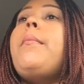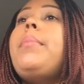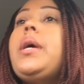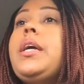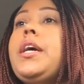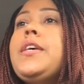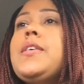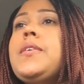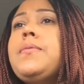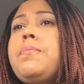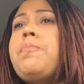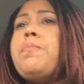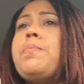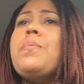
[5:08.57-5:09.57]
But
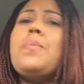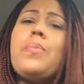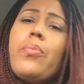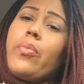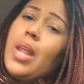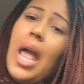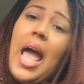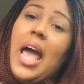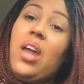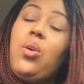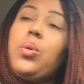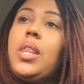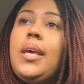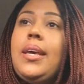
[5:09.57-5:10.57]
I
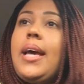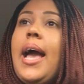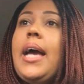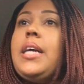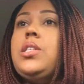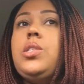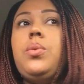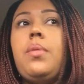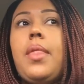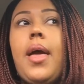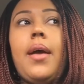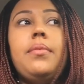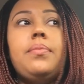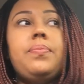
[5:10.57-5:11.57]
don't think I could do
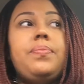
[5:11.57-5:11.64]
that,